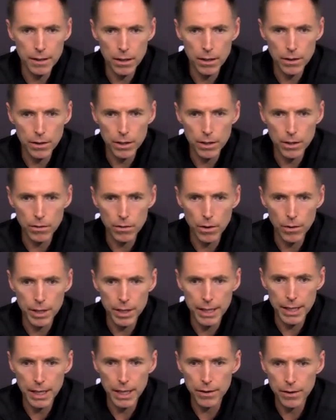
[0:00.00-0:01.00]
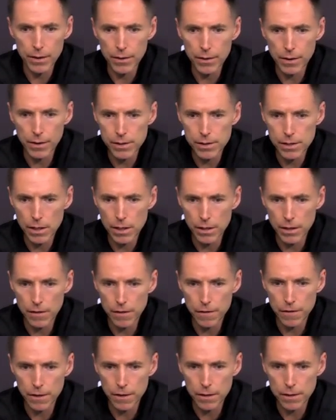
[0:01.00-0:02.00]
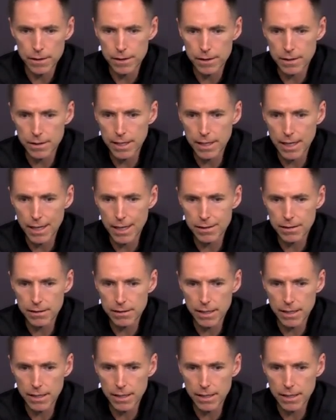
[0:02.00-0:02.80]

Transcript: You know, they're growing together. They're starting to feel success,